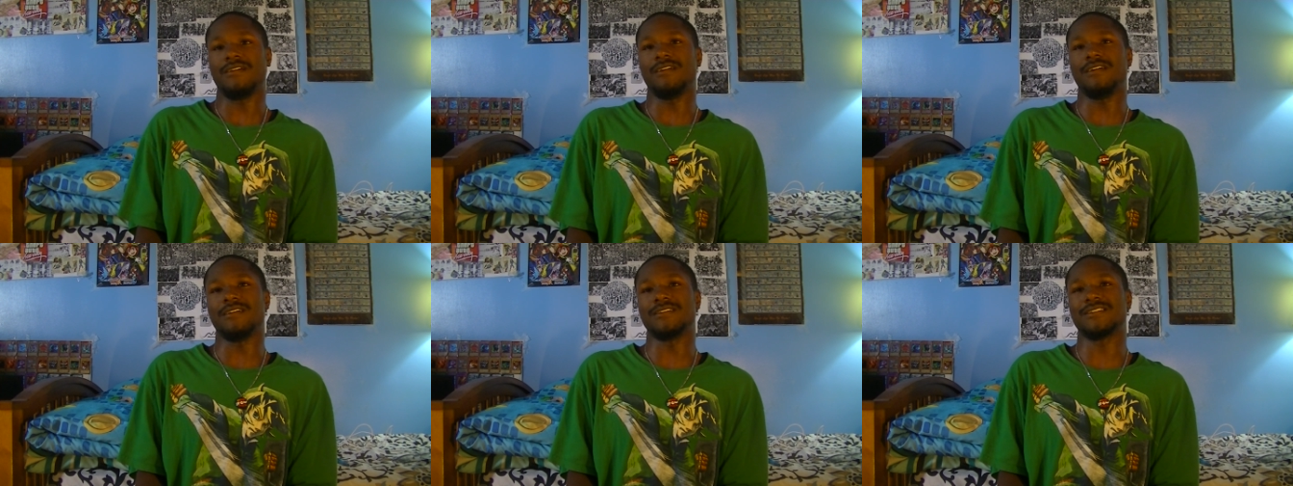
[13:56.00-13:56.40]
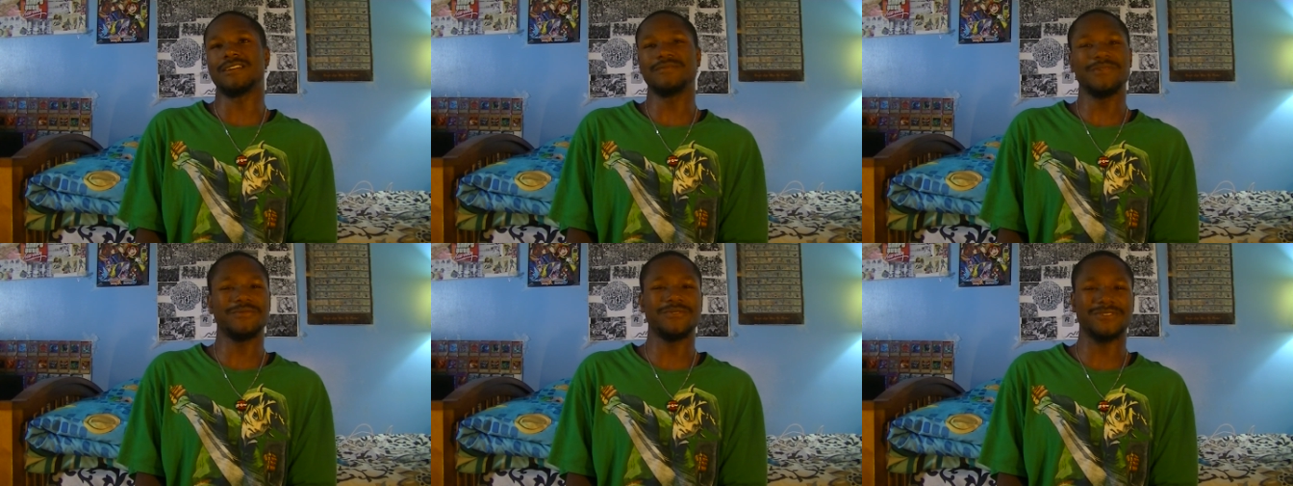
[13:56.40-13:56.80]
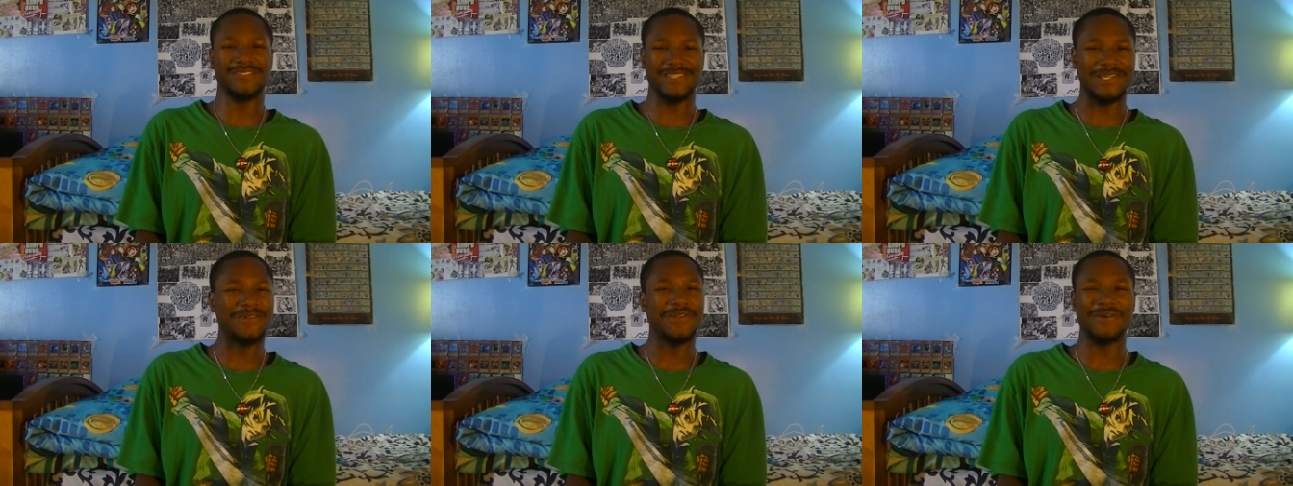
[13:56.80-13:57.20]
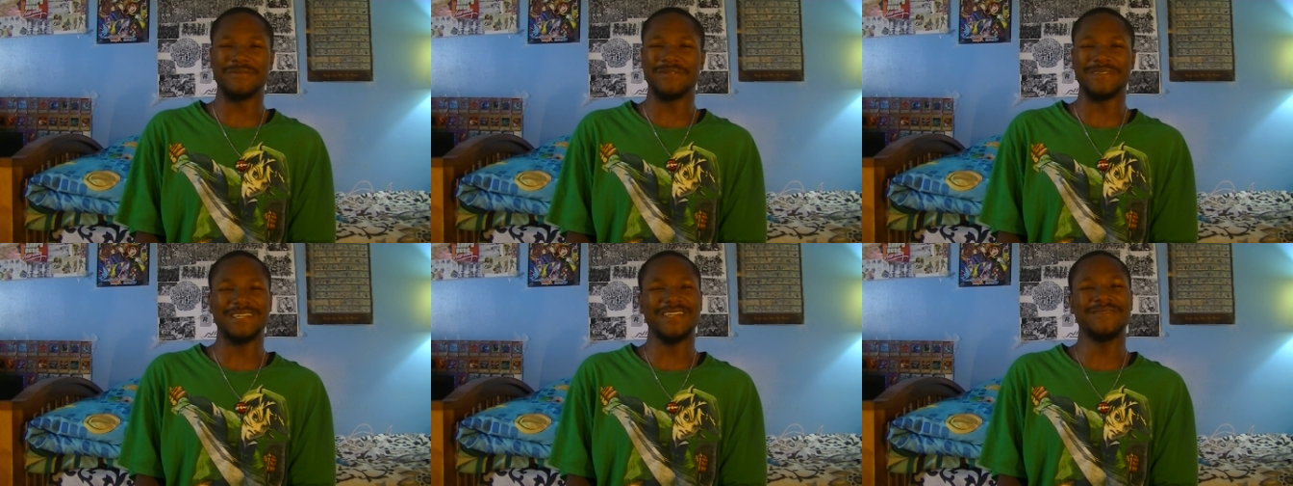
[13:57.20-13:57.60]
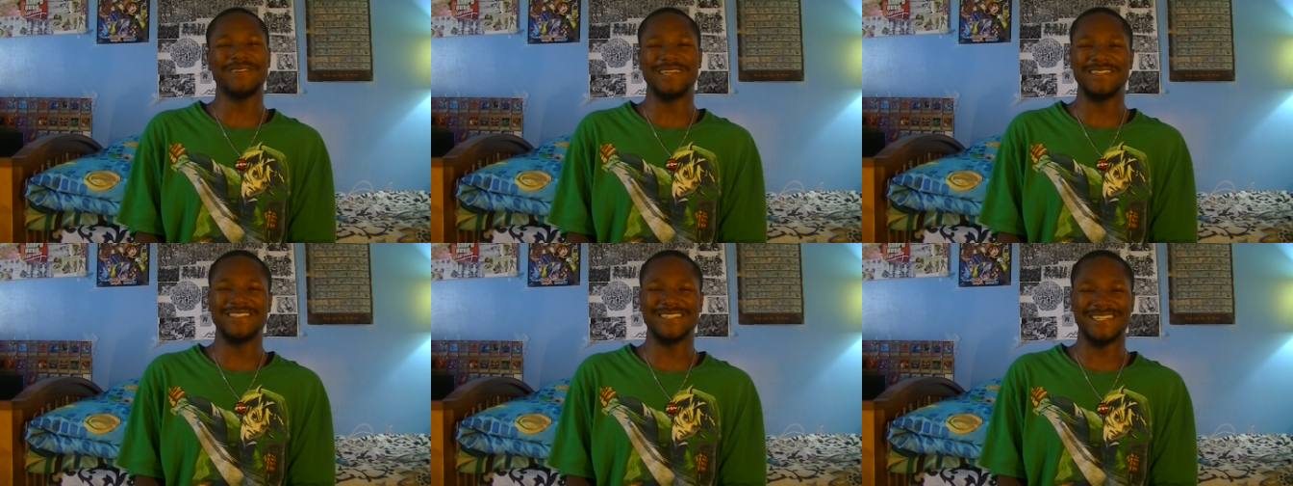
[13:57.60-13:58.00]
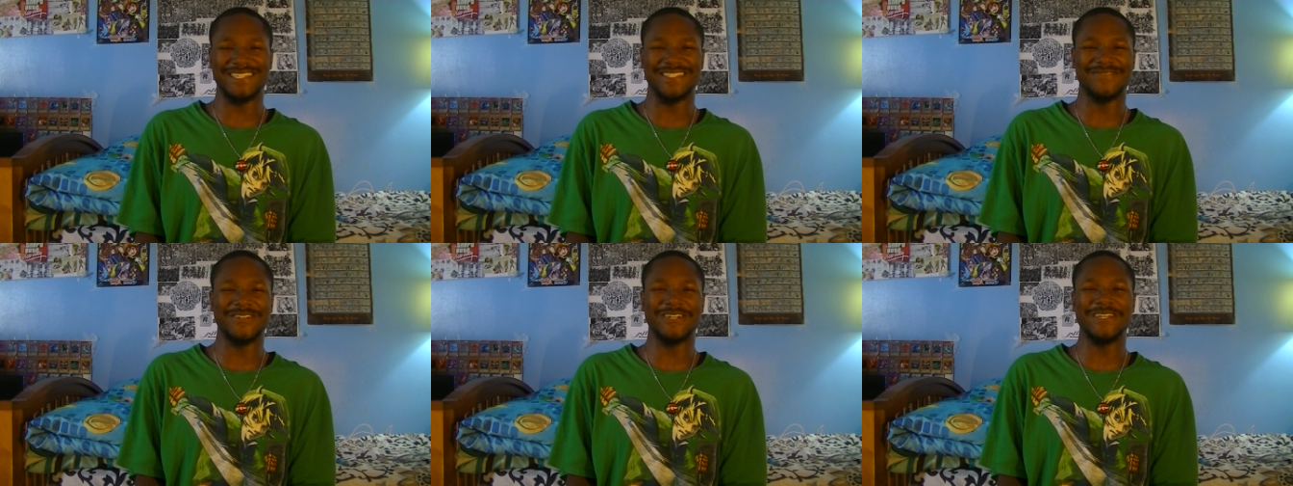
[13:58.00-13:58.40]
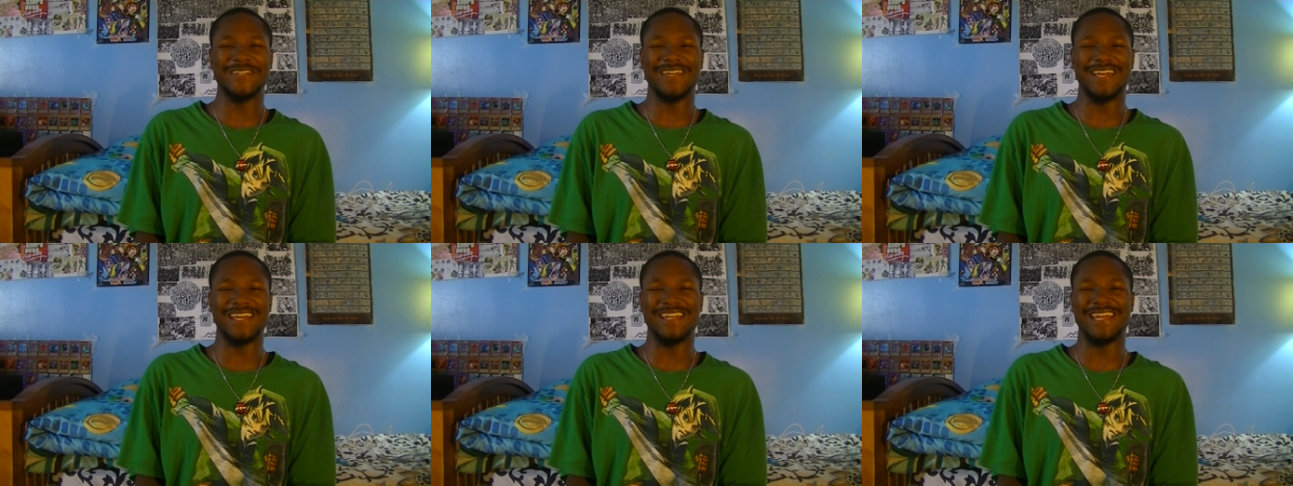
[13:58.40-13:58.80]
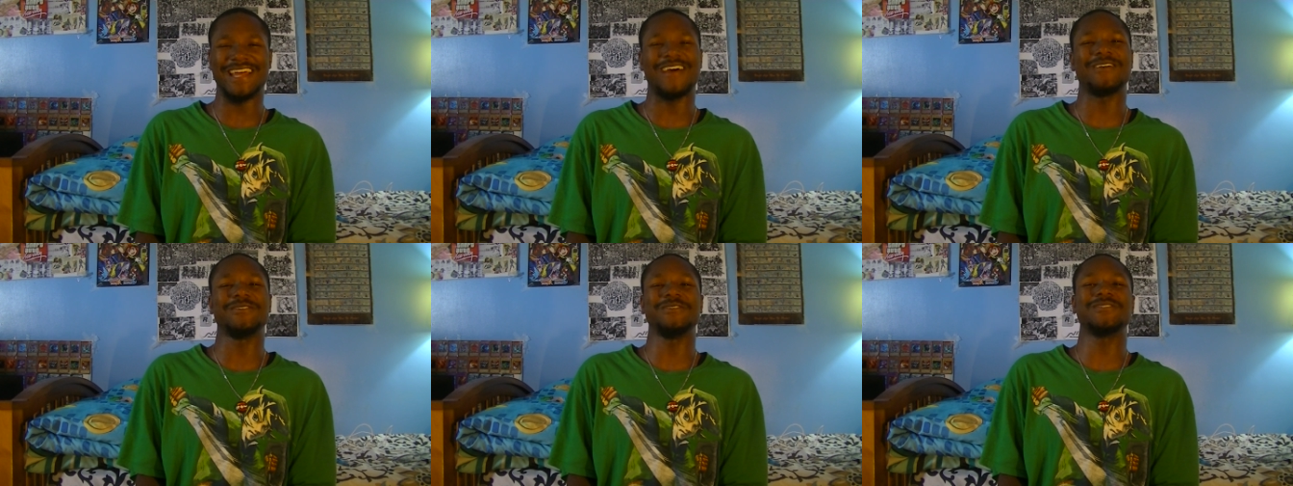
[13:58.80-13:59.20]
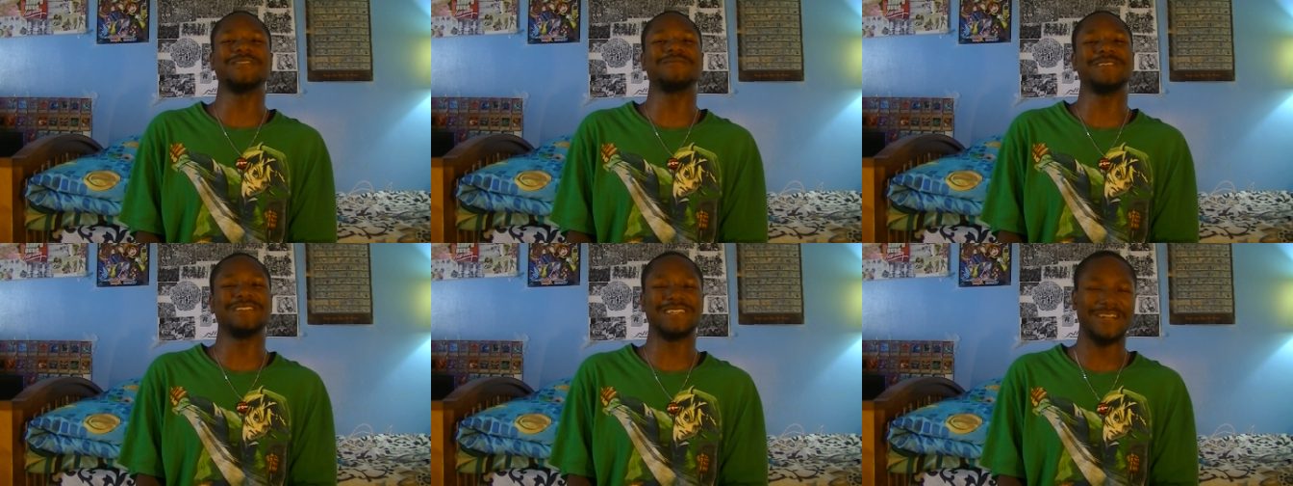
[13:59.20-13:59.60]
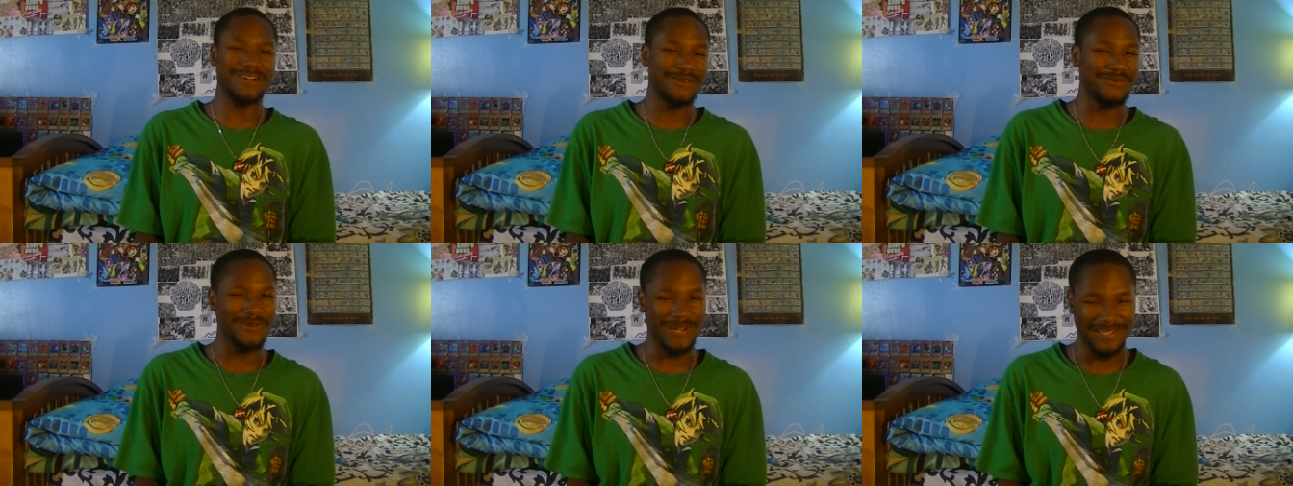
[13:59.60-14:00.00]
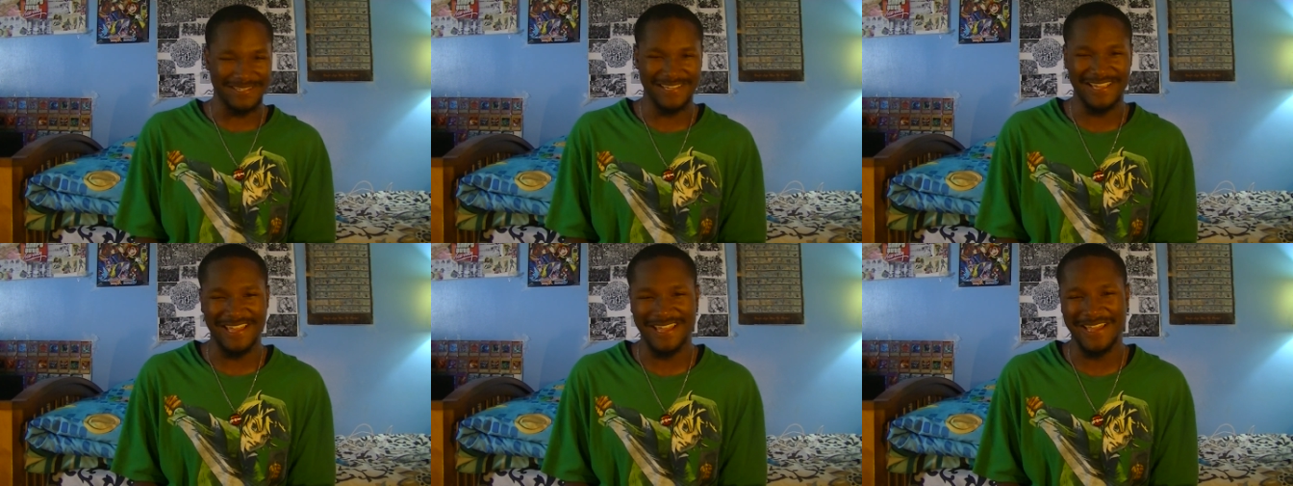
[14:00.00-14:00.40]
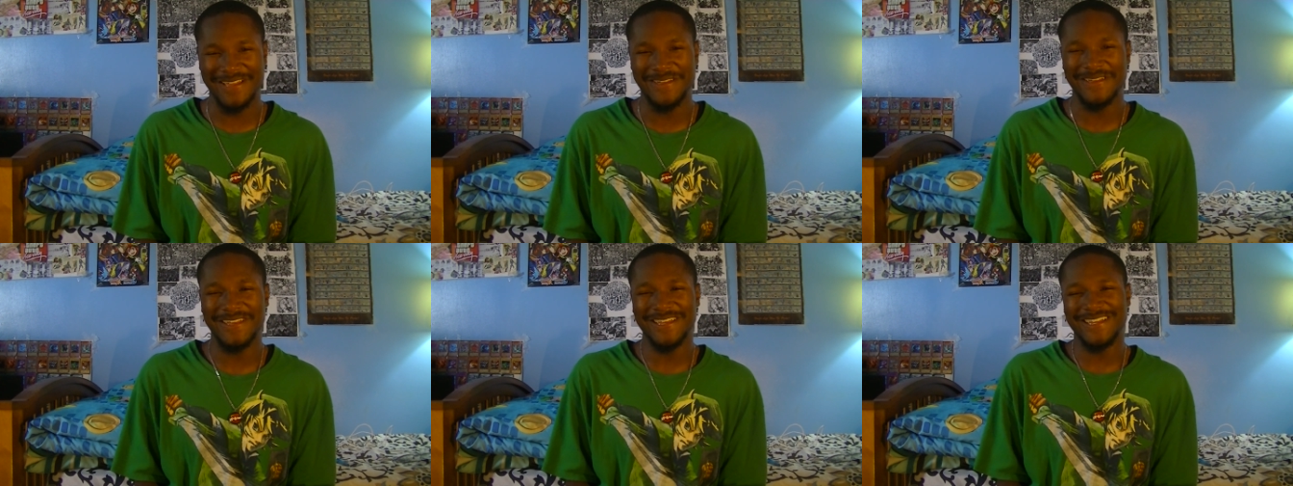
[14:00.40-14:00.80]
And some people still don't believe me to this very day that I used to be terrible at the game.